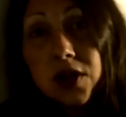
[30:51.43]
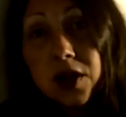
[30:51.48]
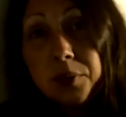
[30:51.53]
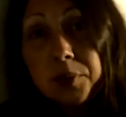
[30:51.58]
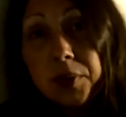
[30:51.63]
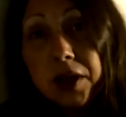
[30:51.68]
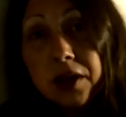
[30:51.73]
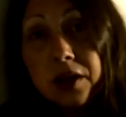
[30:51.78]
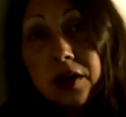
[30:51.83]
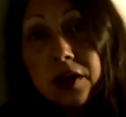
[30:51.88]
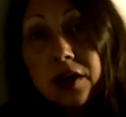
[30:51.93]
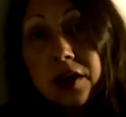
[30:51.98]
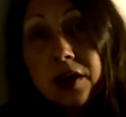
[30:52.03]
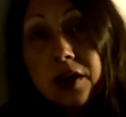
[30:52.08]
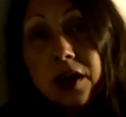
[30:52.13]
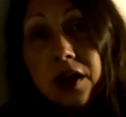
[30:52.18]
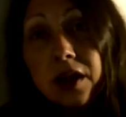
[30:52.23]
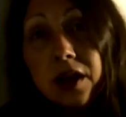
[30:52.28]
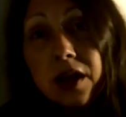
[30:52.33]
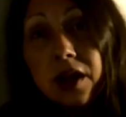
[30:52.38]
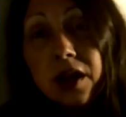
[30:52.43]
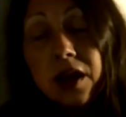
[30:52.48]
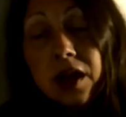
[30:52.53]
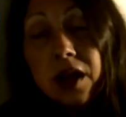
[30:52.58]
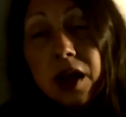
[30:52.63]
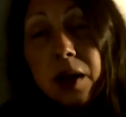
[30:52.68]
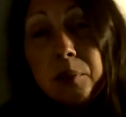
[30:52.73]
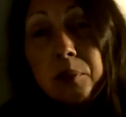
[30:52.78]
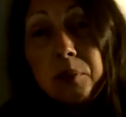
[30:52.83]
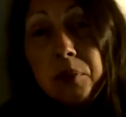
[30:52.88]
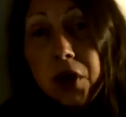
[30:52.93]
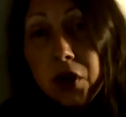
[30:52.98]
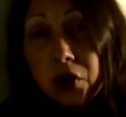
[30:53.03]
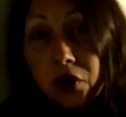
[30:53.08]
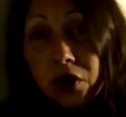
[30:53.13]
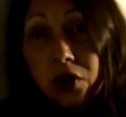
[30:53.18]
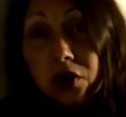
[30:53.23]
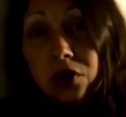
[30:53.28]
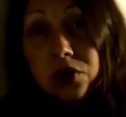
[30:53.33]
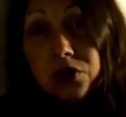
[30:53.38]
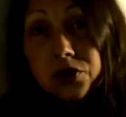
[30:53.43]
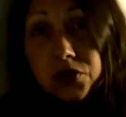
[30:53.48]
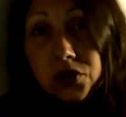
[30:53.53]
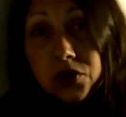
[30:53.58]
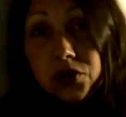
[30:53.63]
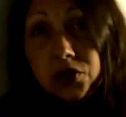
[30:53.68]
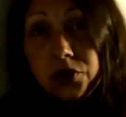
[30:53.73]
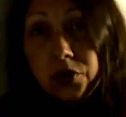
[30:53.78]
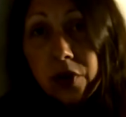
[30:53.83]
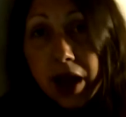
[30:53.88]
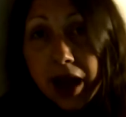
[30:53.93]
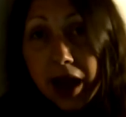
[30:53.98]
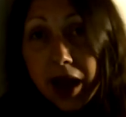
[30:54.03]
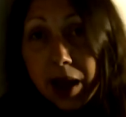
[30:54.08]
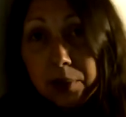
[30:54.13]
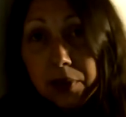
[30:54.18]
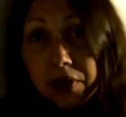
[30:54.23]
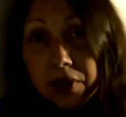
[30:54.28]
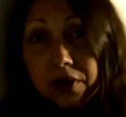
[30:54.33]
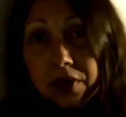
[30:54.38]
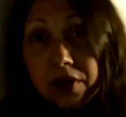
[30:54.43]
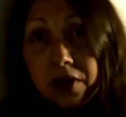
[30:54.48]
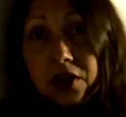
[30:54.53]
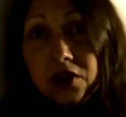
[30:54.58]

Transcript: come in, miracles do happen.